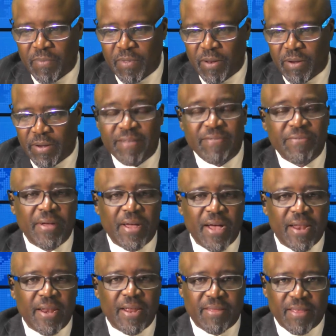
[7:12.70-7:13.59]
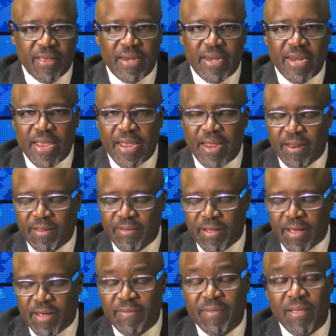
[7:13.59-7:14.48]
disregarding their needs,
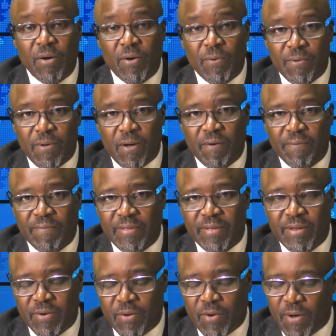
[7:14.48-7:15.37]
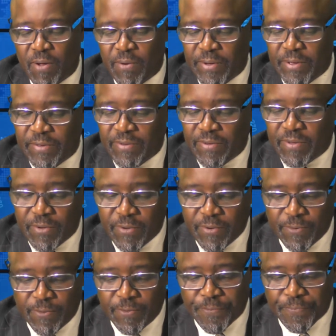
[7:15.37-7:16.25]
as they often always
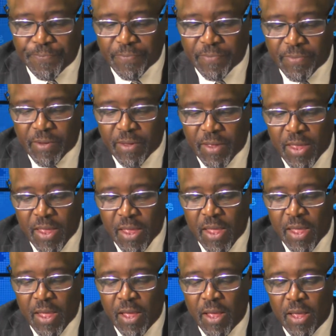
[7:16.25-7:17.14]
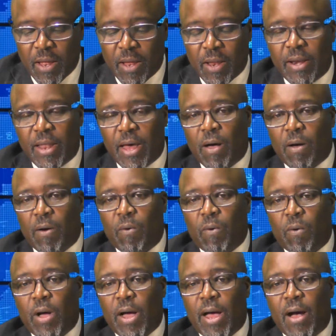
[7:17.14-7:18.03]
do.
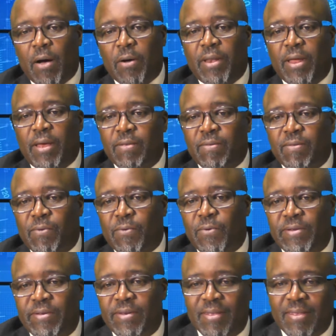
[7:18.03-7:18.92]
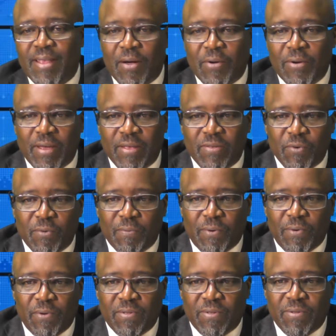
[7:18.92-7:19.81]
Now, the question is, how does
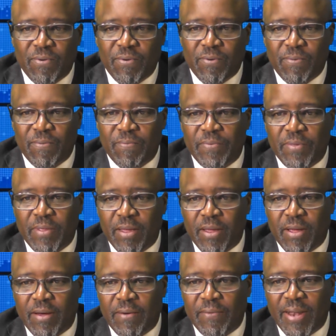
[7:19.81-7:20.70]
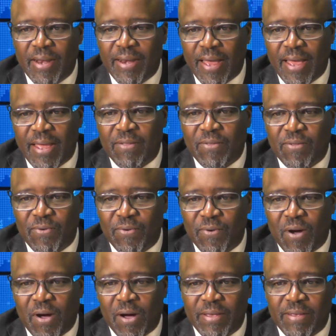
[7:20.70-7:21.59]
Ubuntu relate to,
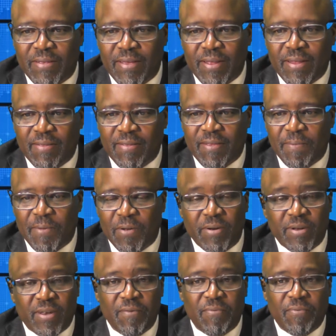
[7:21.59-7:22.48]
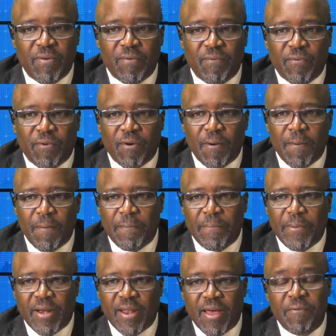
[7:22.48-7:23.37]
or is it similar or different from
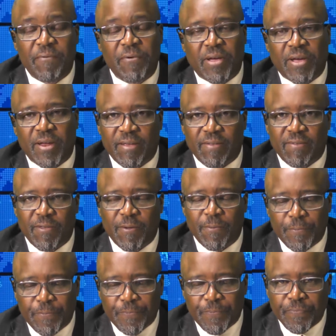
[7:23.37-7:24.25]
Pan-Africanism?